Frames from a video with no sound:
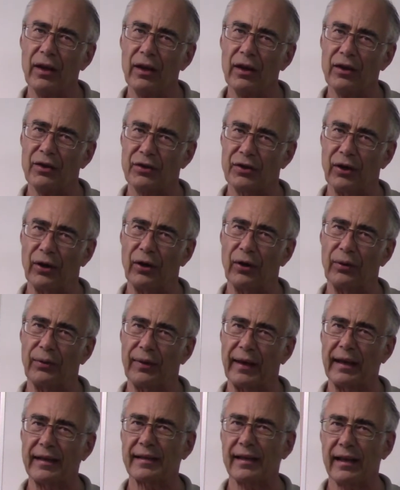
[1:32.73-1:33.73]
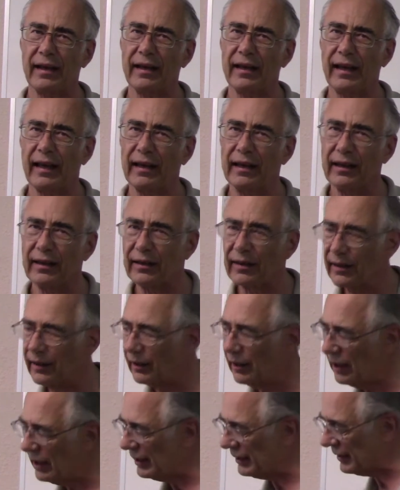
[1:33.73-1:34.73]
So that's how you get into the
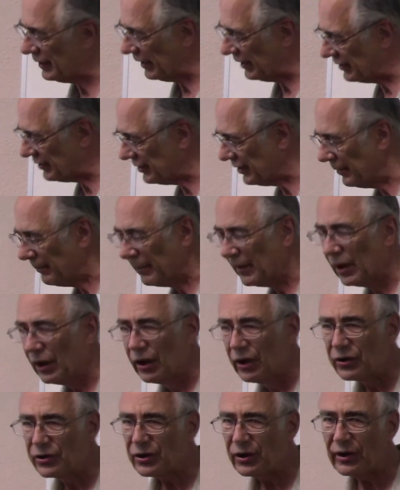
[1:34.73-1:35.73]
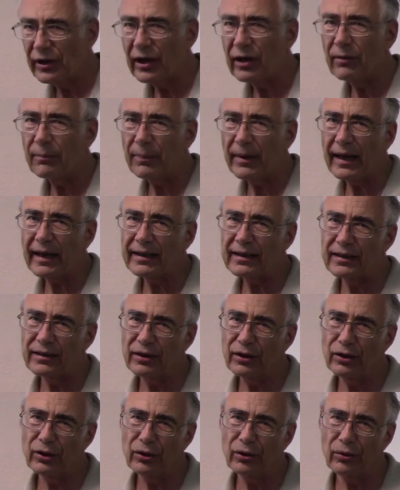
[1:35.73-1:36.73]
contest. So now back
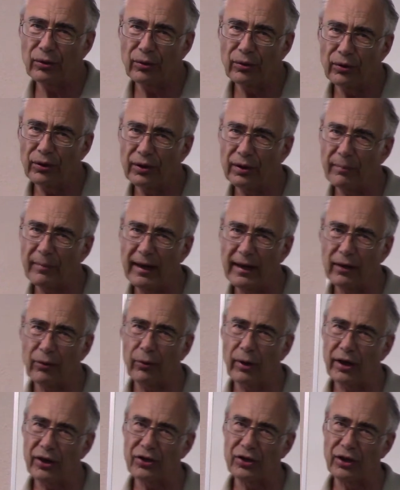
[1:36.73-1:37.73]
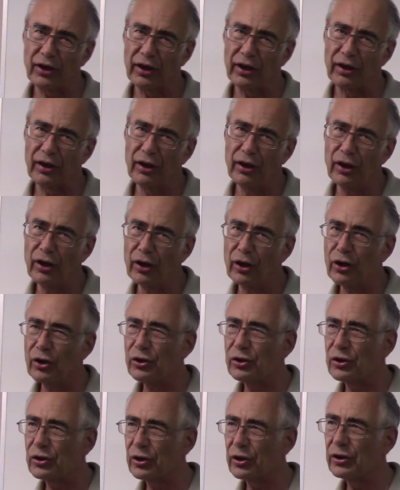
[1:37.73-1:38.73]
to the main question.
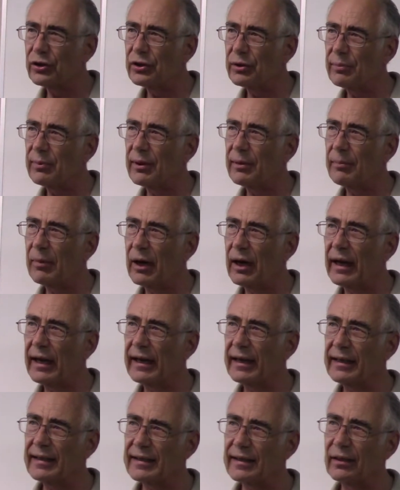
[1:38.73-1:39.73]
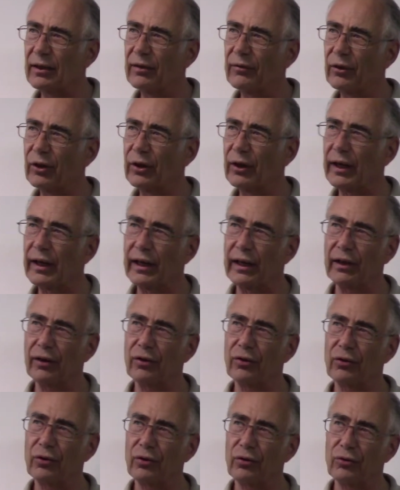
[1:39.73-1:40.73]
Should you be buying silver
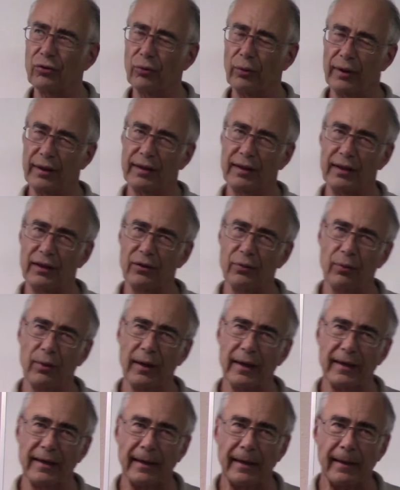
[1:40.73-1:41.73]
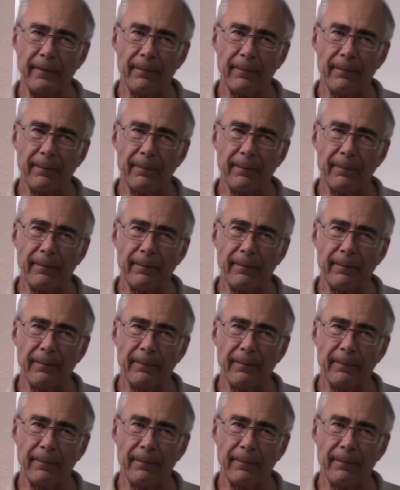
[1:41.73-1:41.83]
in 2020?